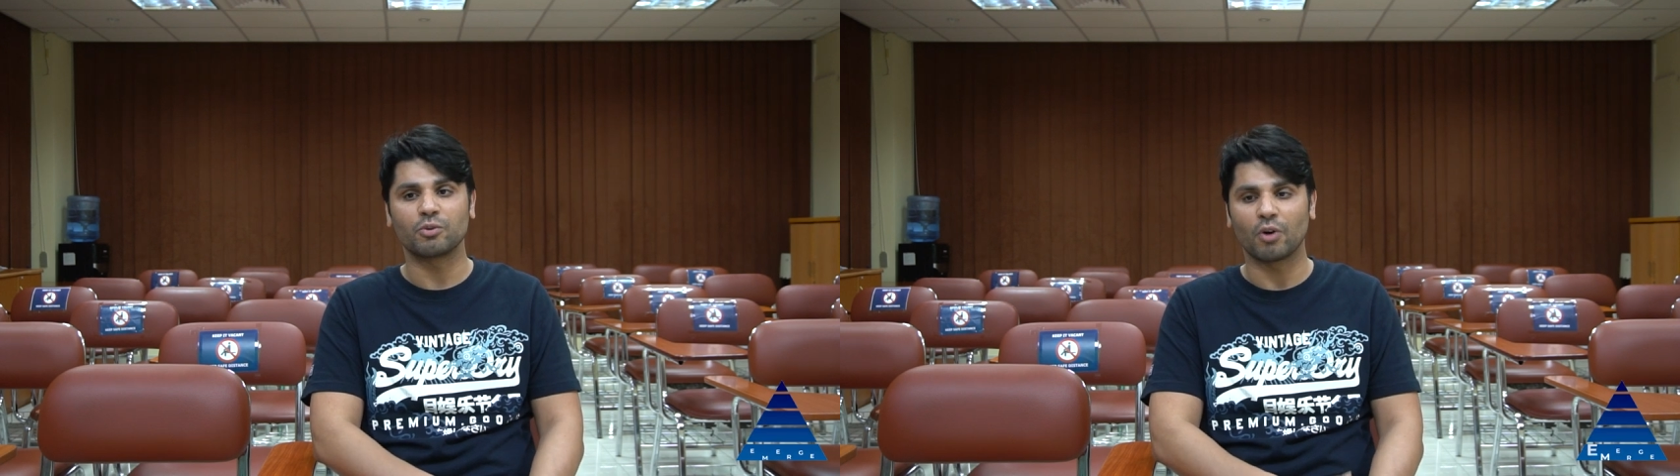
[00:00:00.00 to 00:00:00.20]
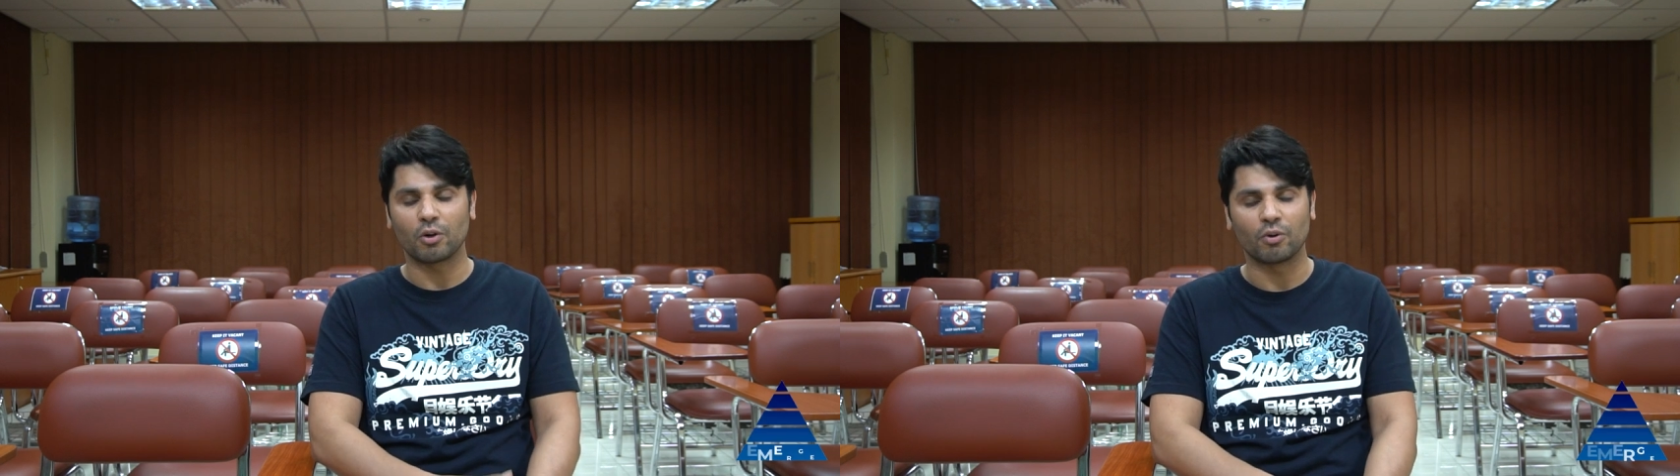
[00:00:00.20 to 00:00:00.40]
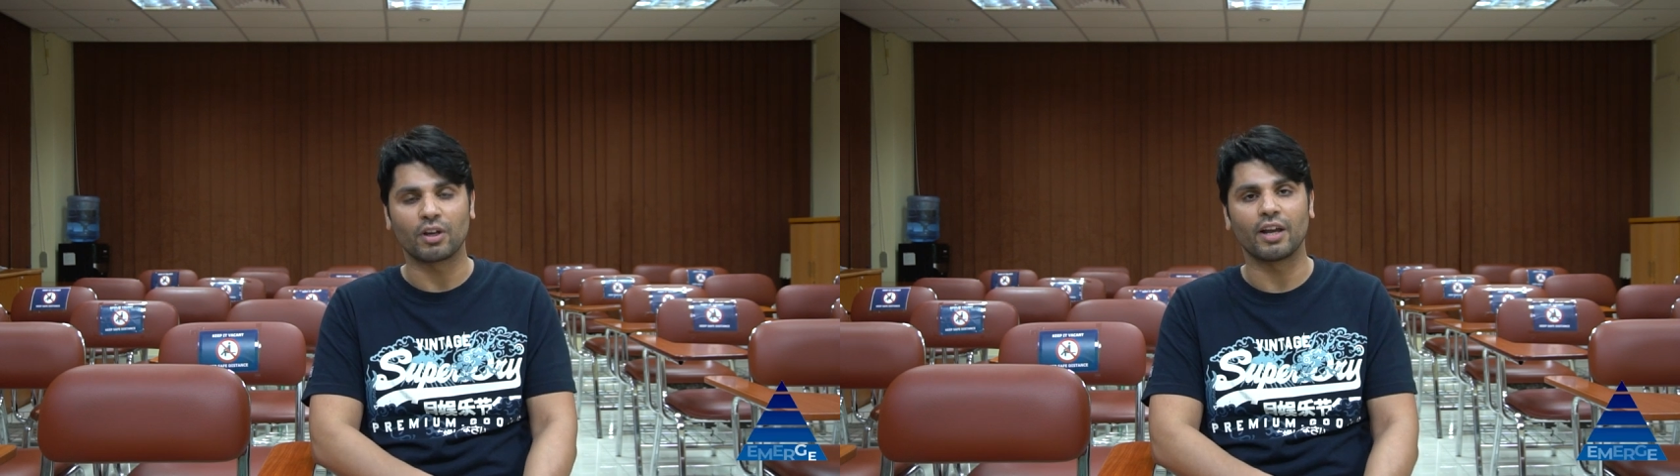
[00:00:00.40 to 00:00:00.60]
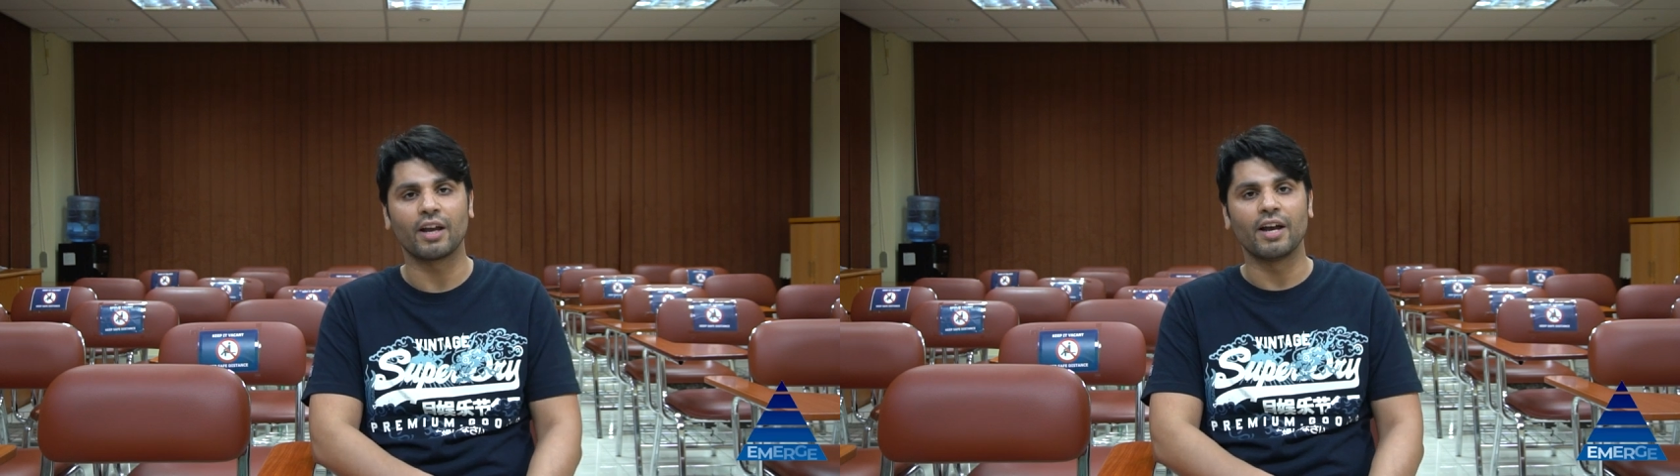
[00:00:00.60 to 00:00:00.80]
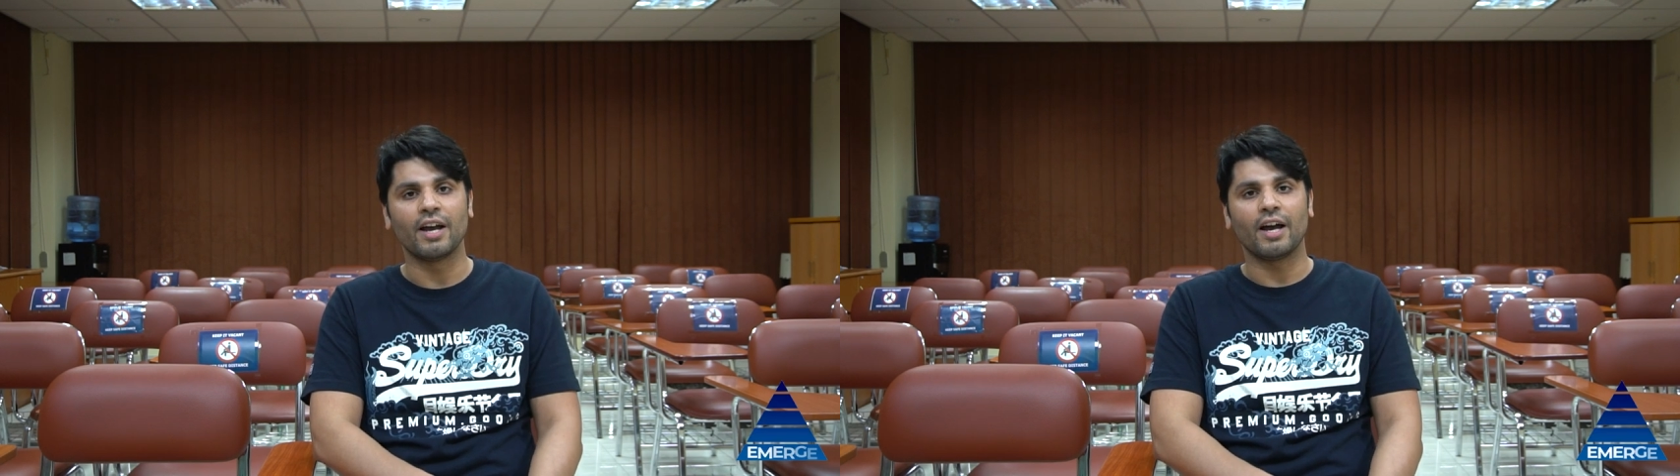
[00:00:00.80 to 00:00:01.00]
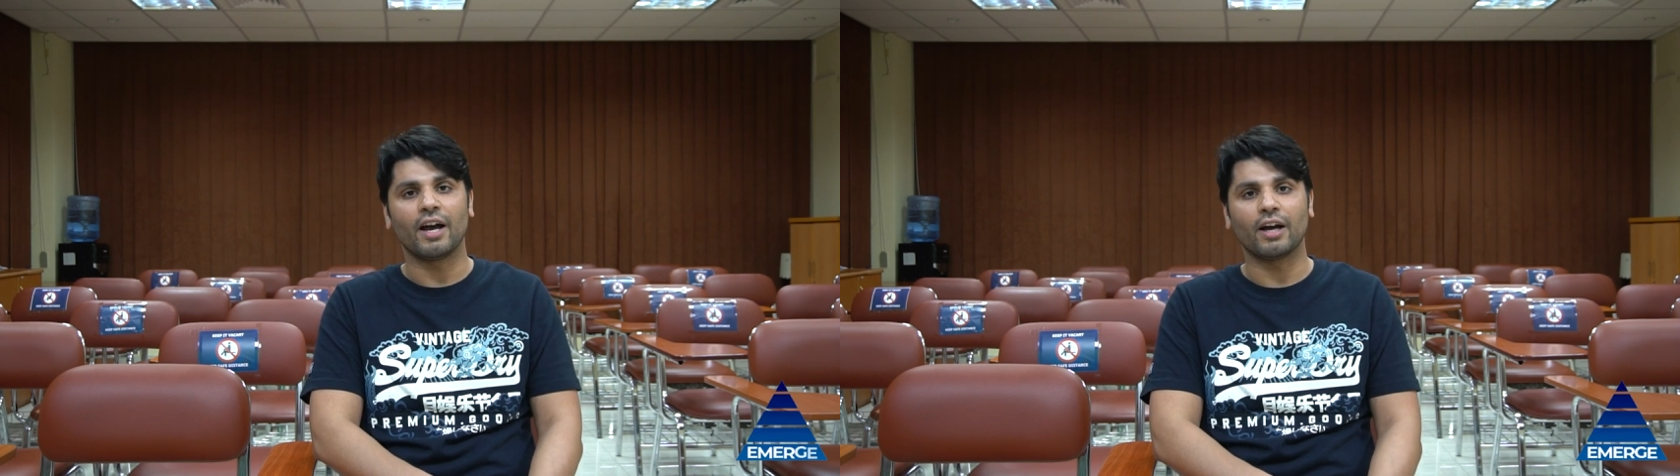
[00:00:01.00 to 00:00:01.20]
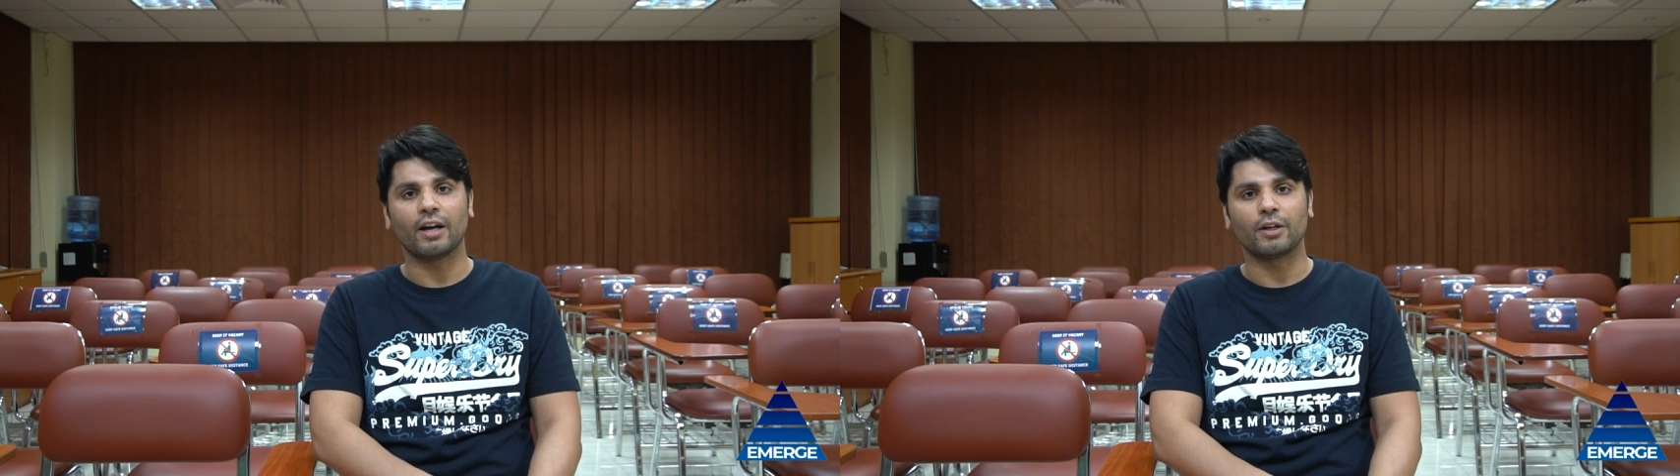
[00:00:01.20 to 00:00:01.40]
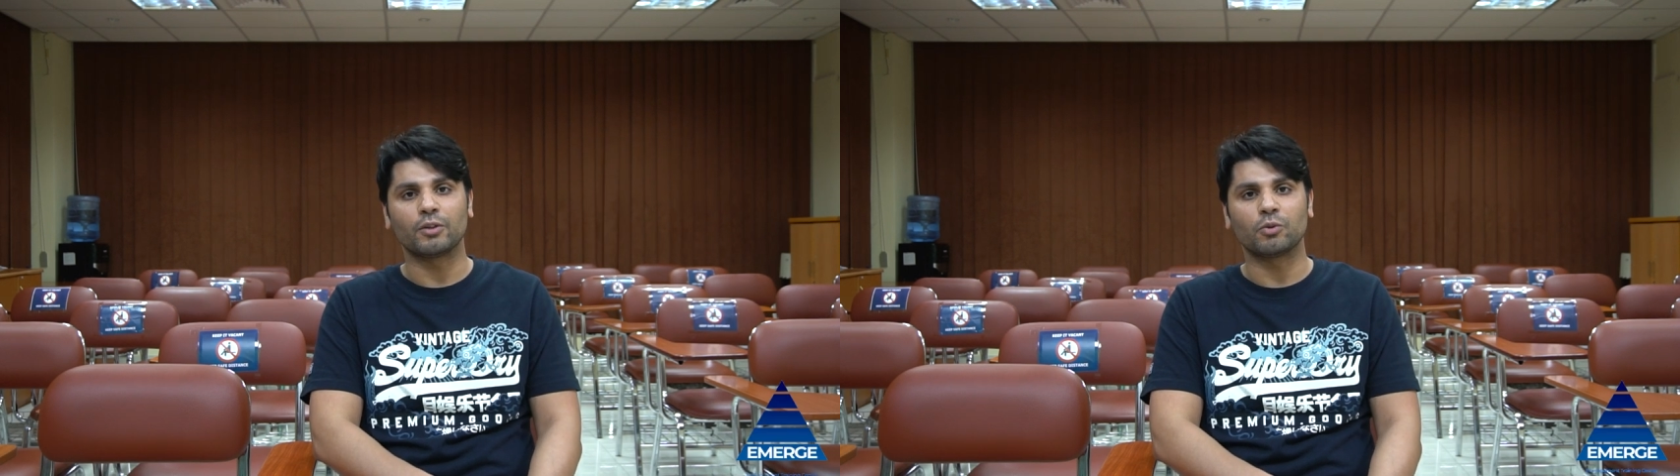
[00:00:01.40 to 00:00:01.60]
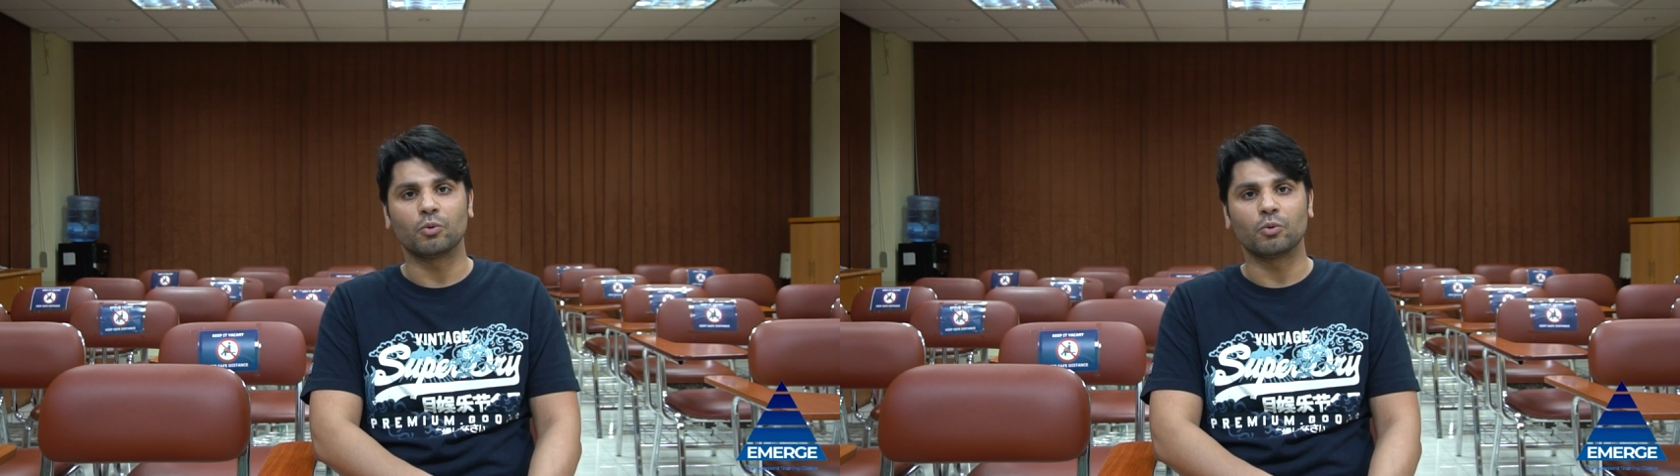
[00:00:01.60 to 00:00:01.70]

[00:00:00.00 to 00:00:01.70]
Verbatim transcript: who are looking uh,